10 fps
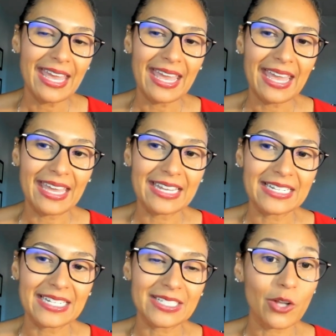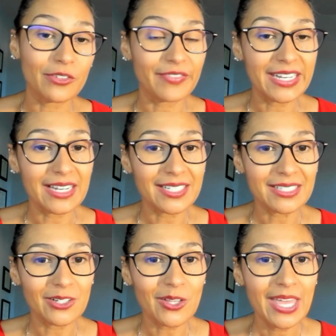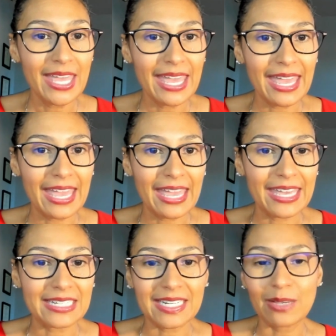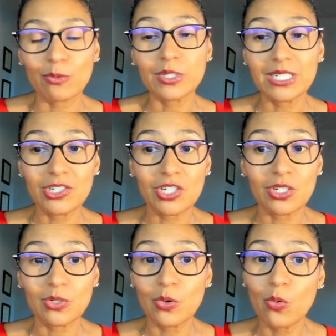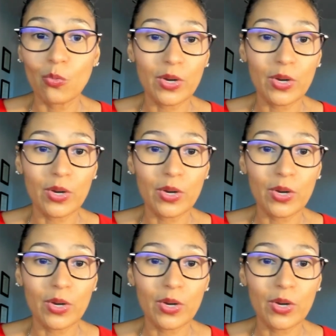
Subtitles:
and it's called Vend Hustle, and it will teach you